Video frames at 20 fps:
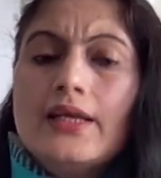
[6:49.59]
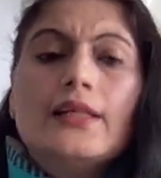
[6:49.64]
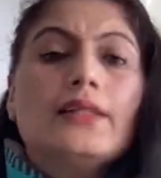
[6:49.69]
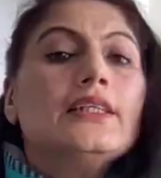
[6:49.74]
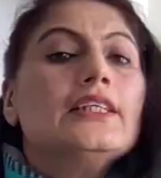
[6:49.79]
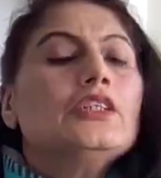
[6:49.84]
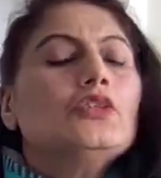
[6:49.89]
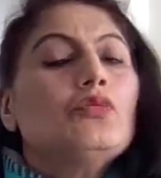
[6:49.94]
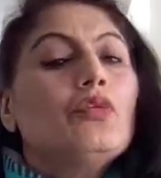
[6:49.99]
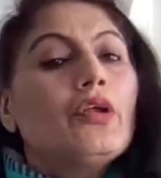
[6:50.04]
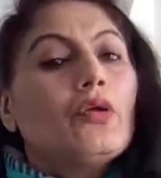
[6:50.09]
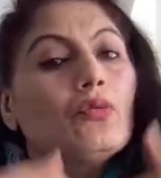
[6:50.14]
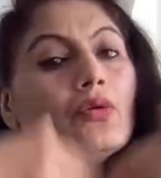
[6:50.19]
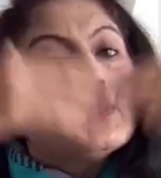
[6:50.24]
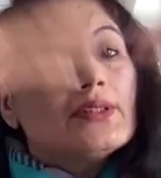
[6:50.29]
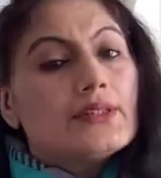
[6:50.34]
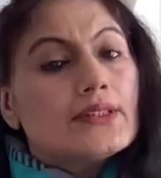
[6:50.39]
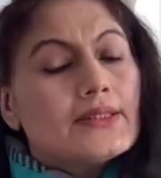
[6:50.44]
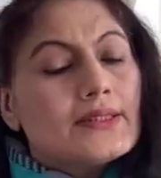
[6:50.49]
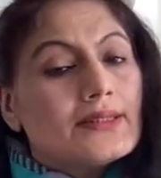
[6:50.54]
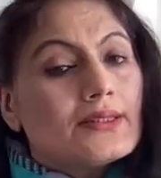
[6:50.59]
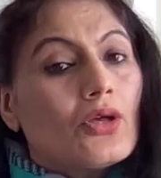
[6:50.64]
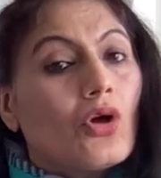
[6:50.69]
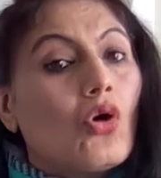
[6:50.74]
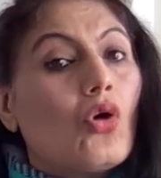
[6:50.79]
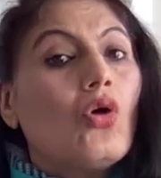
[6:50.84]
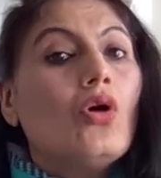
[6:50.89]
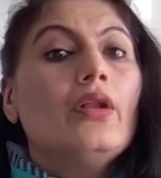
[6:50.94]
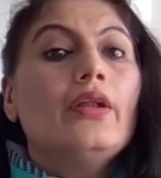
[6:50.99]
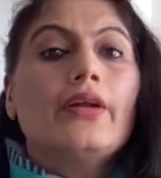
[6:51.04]
This frequency is
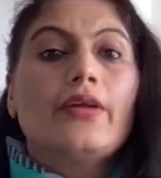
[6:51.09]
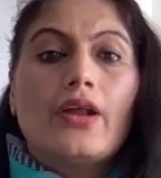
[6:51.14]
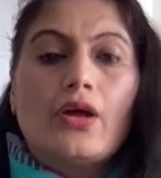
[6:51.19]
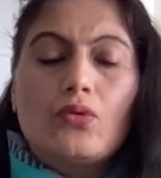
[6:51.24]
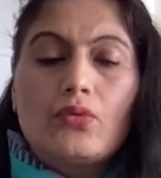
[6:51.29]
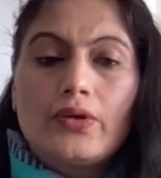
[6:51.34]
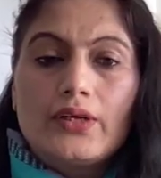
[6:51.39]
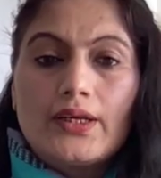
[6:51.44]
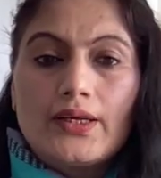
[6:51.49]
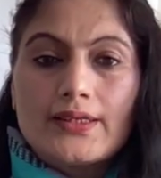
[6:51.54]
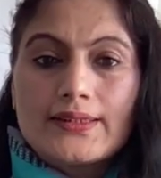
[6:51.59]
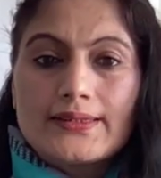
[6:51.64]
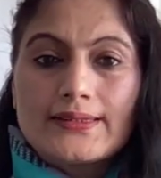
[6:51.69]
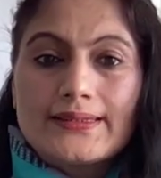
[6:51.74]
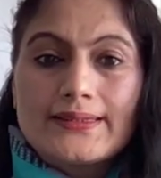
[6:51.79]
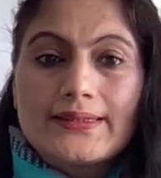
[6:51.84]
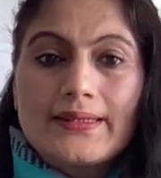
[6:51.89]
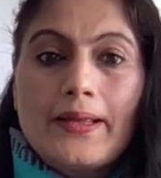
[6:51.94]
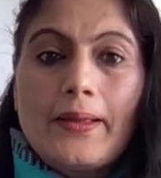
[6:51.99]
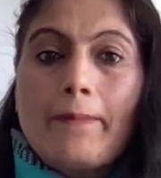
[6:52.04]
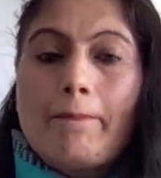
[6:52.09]
all around us,